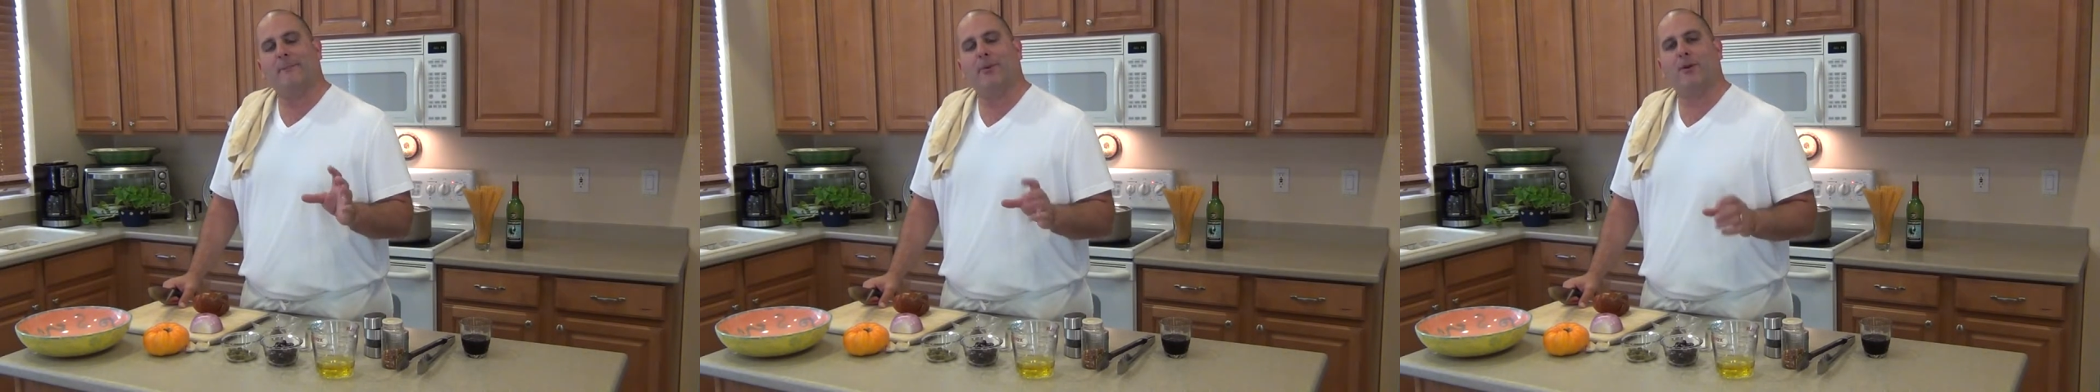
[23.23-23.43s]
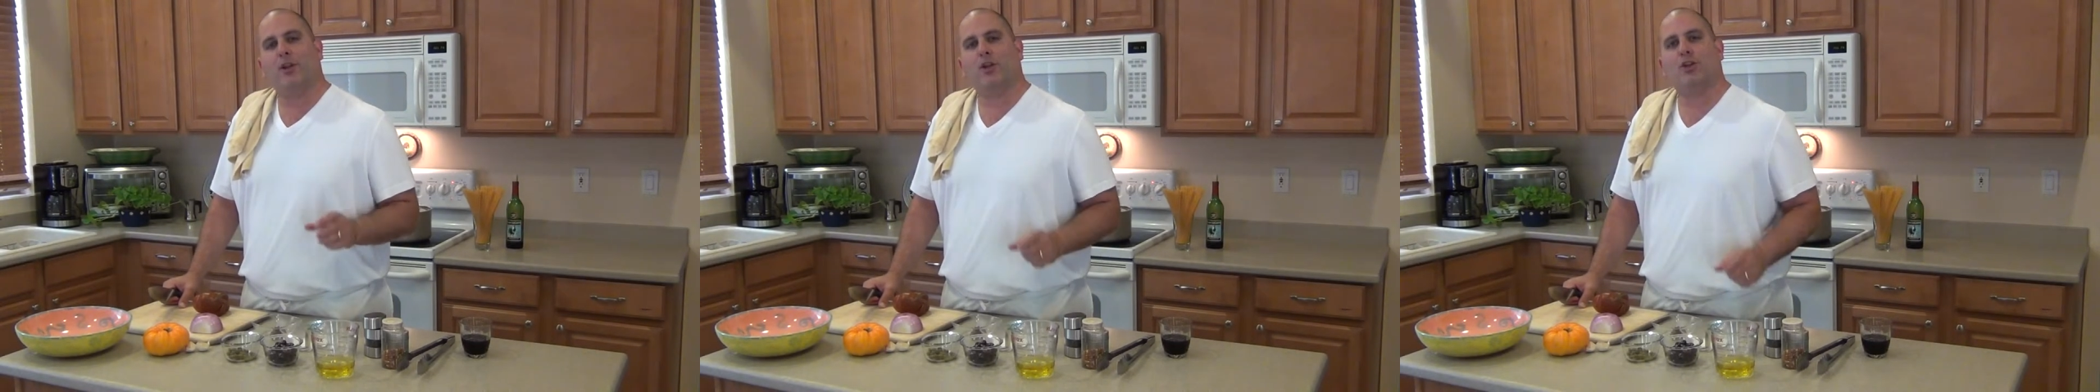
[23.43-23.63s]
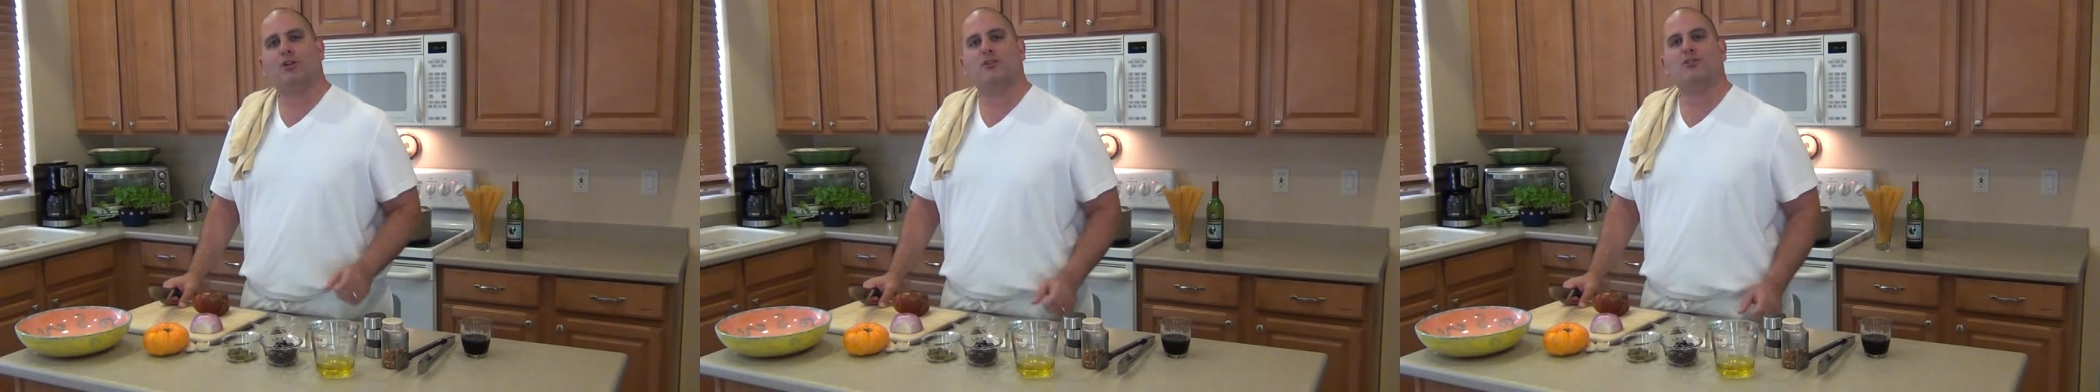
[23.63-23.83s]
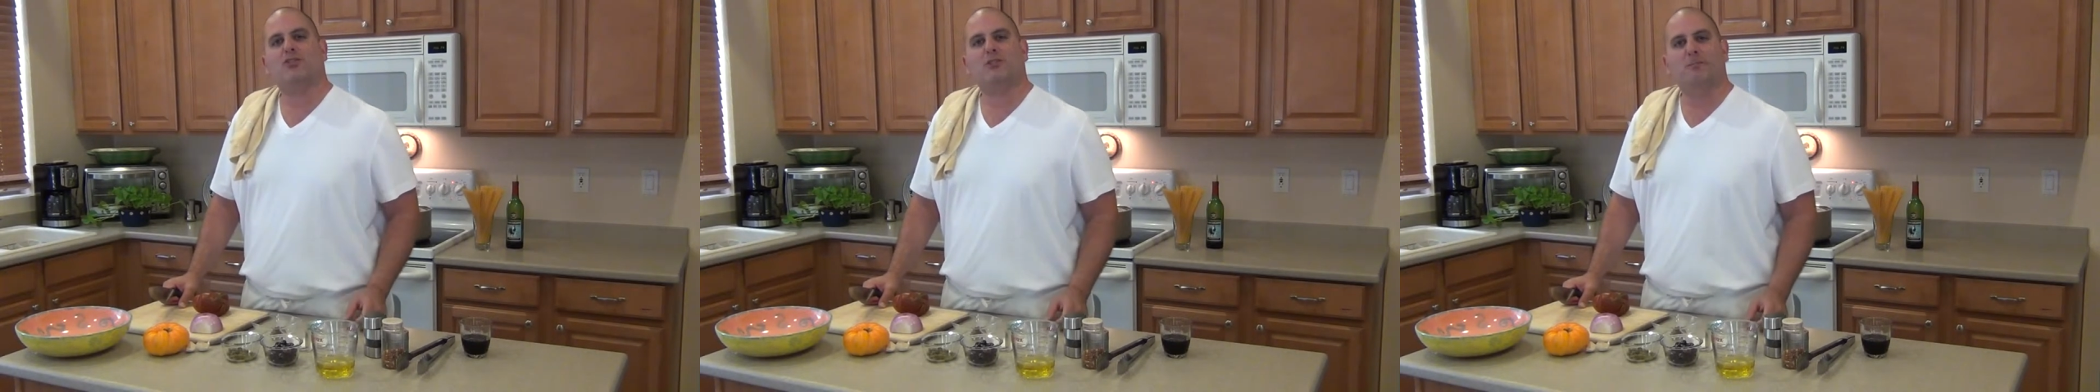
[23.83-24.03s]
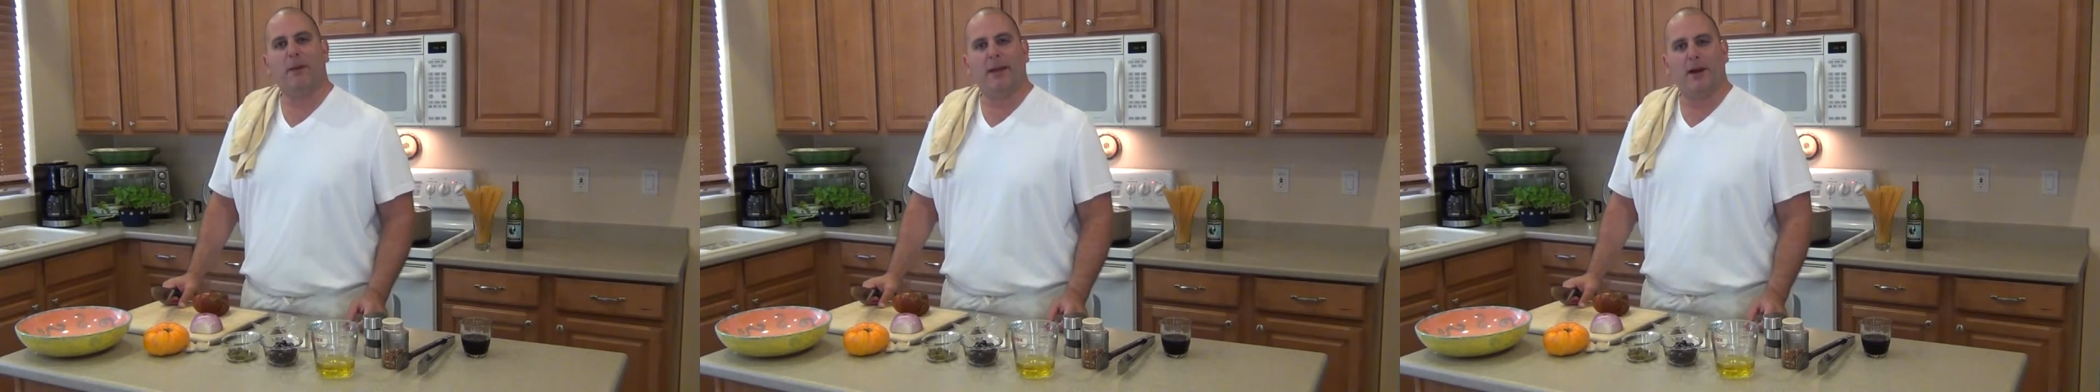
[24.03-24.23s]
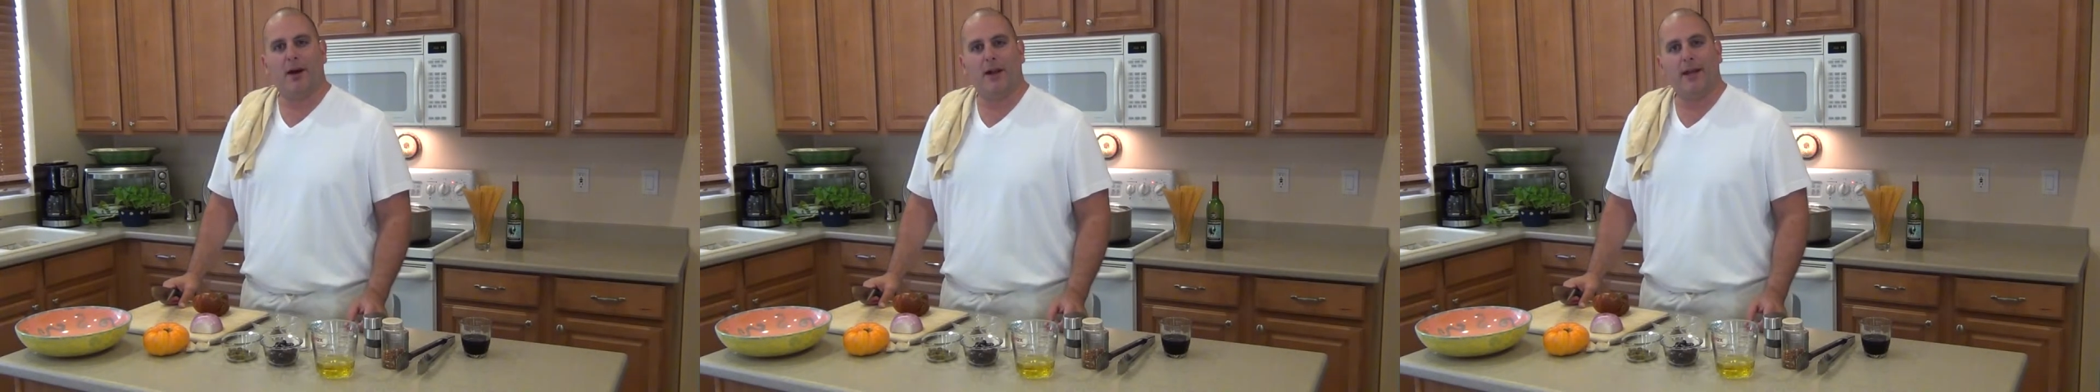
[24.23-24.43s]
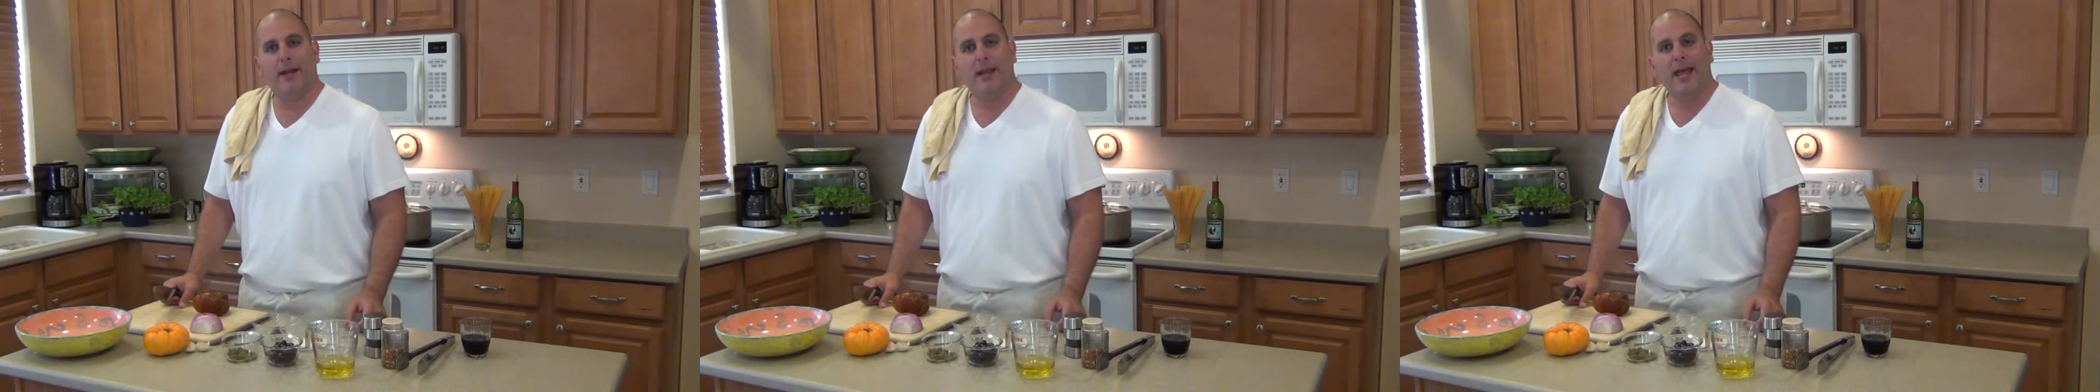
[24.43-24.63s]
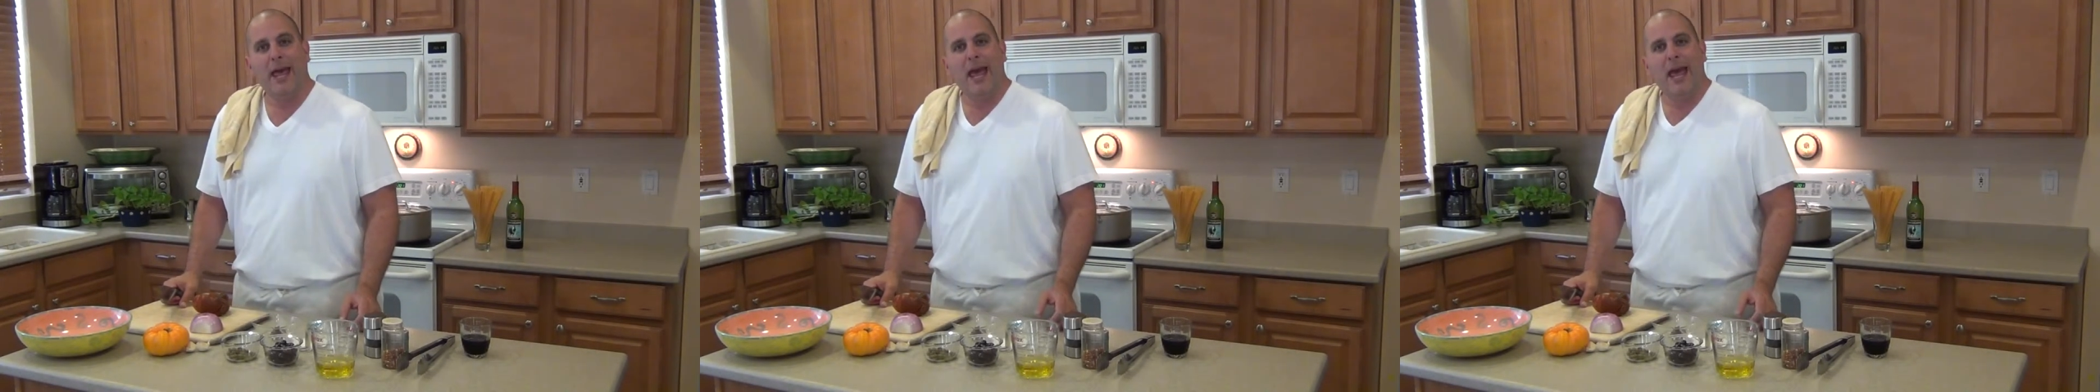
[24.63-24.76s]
putting a little spin on it.